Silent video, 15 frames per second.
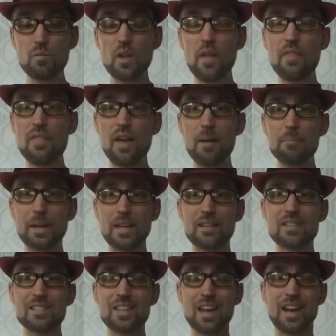That
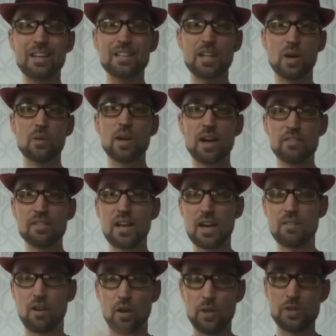means that I don't have to
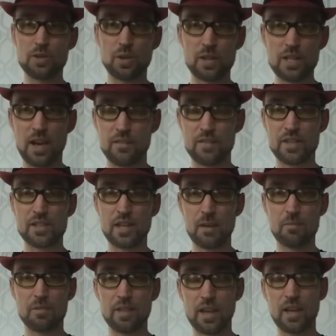have all the stores having the
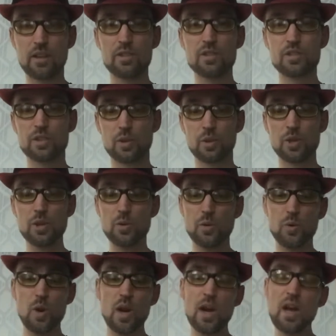same thing, so
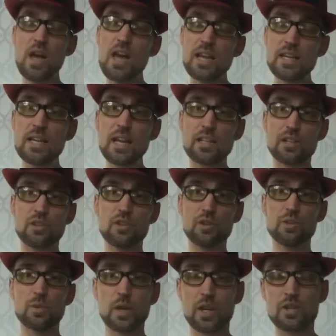you get to
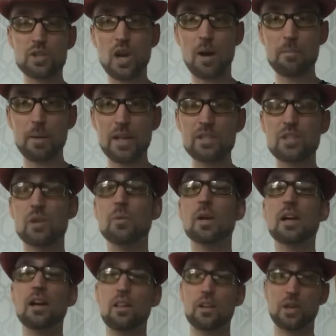choose where you shop based on what
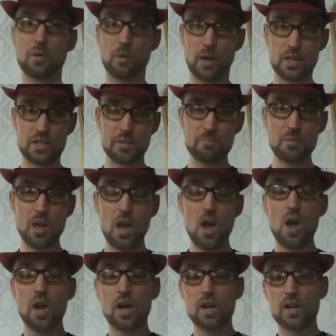color you want.
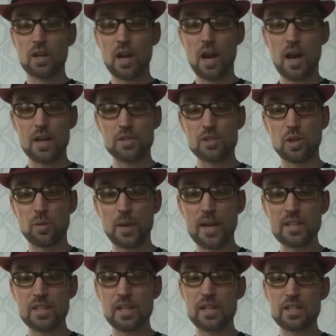So
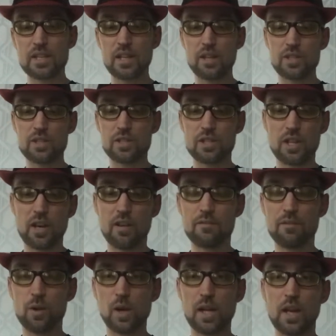Rain City Skills is going to have
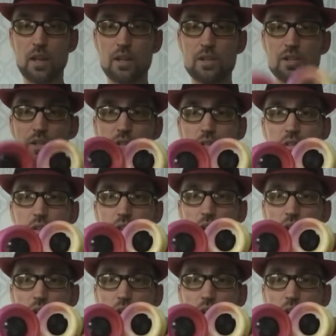4 colors.